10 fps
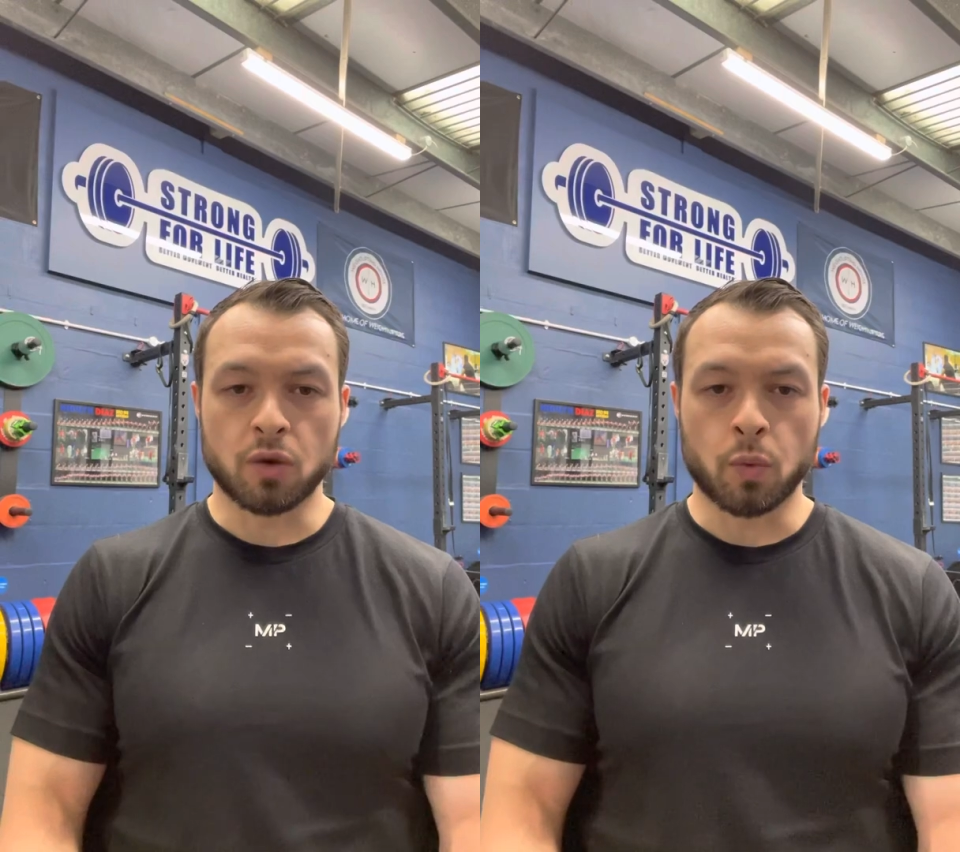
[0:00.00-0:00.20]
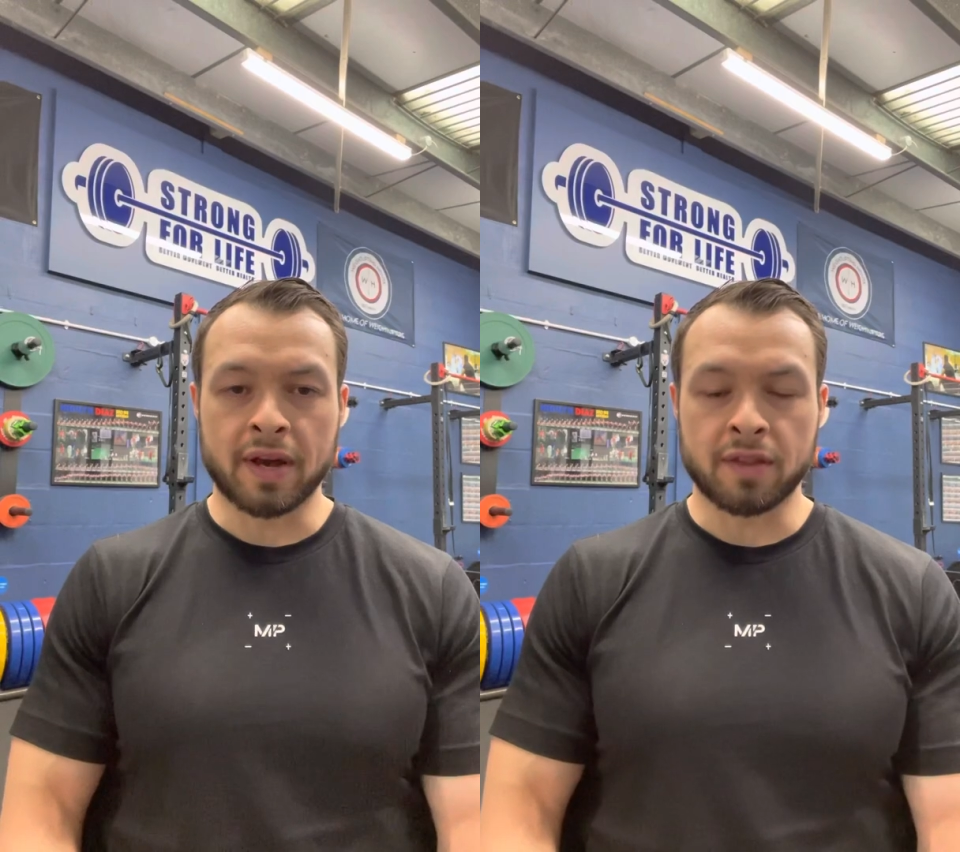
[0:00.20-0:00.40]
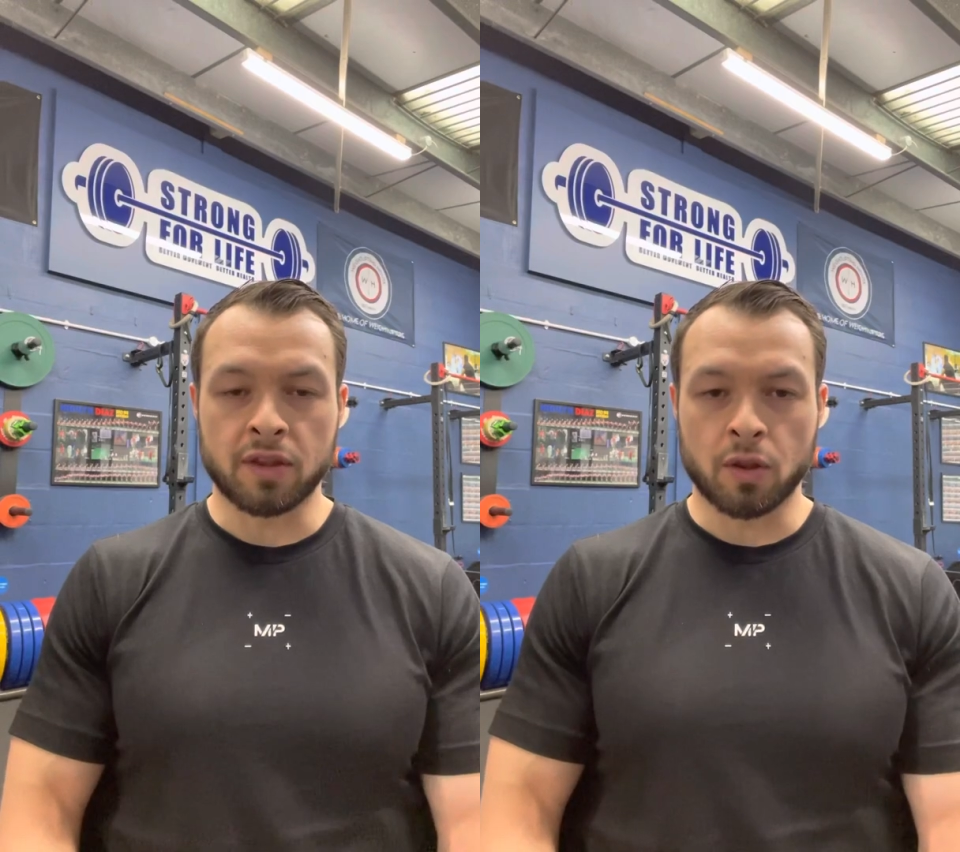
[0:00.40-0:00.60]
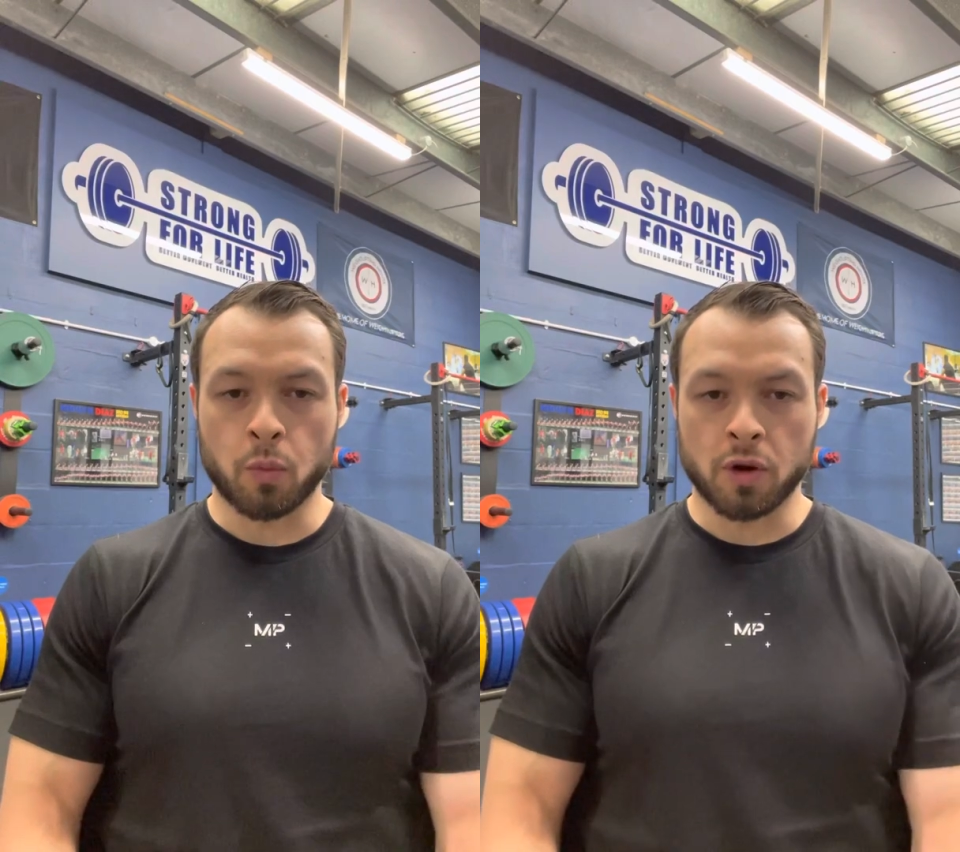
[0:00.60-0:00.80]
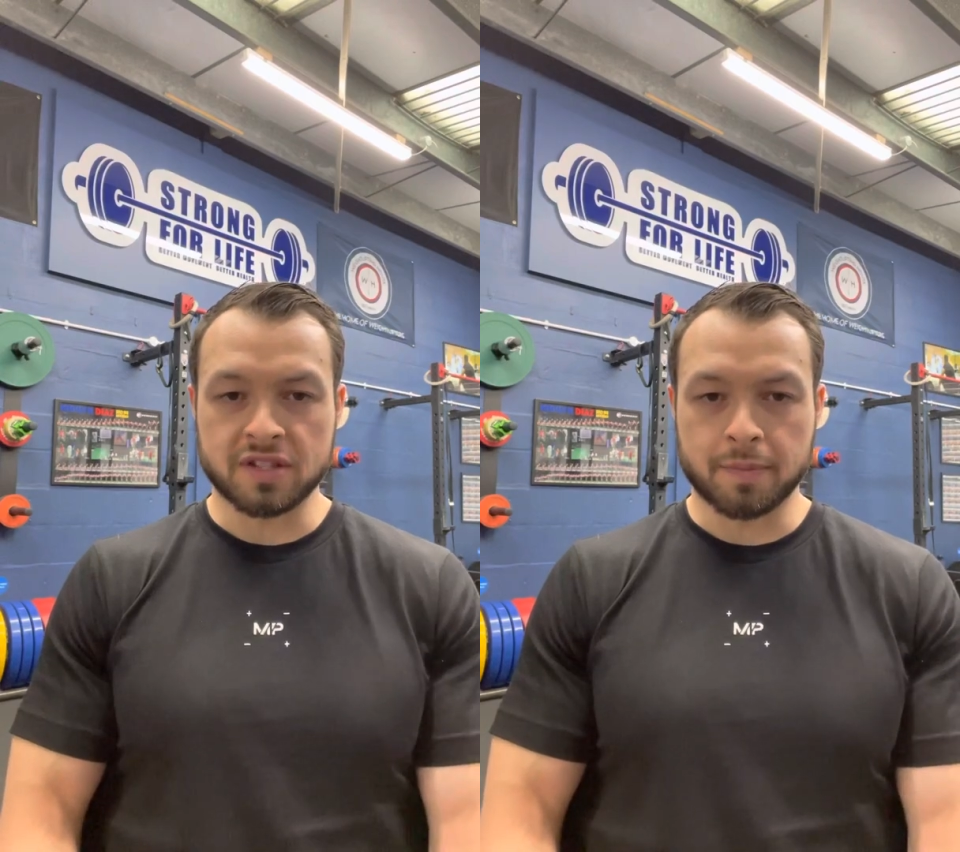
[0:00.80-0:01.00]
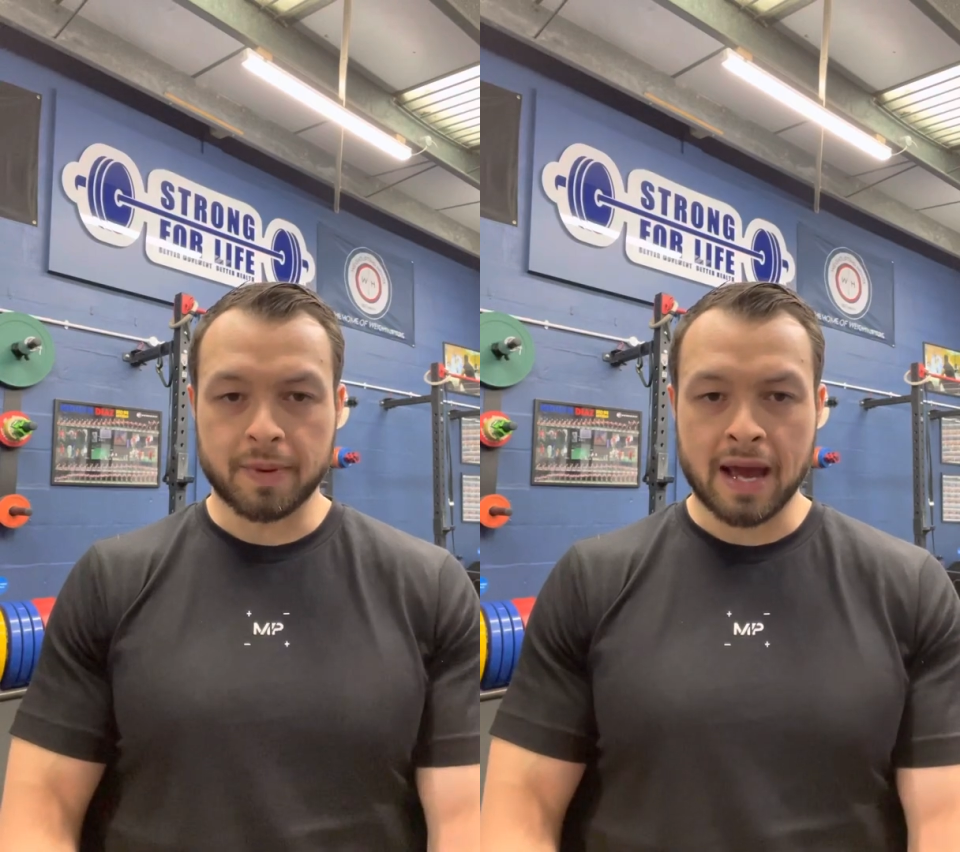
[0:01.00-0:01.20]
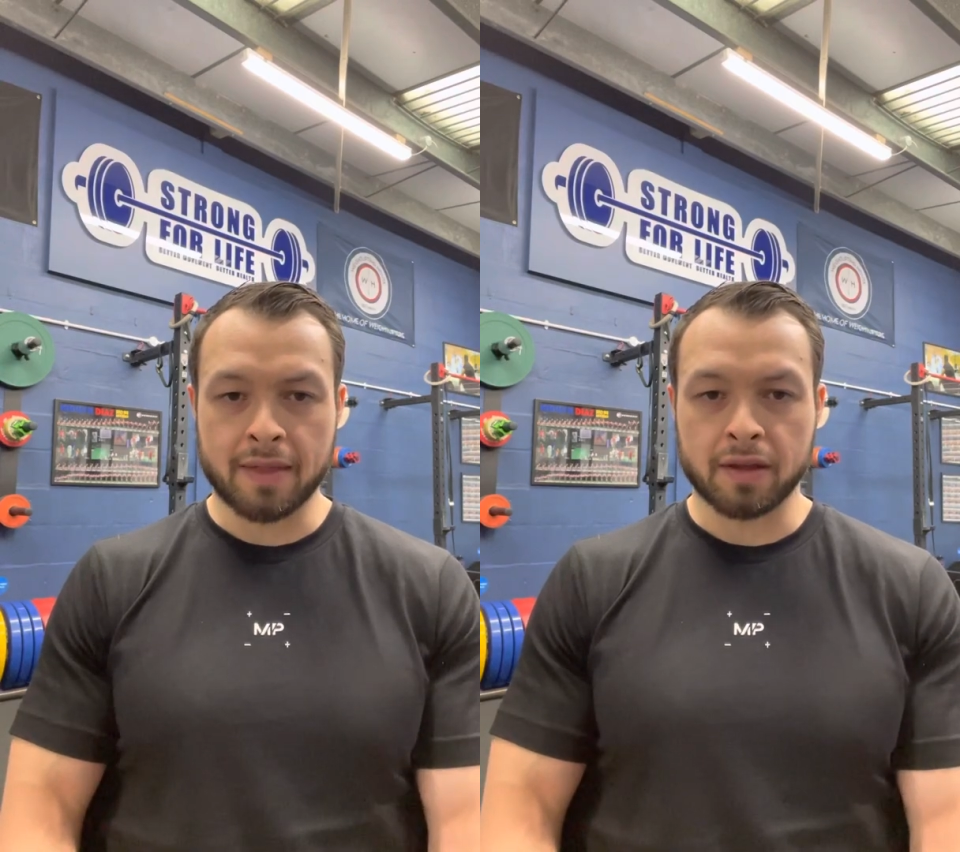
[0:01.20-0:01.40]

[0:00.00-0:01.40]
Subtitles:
weight that they want to be at.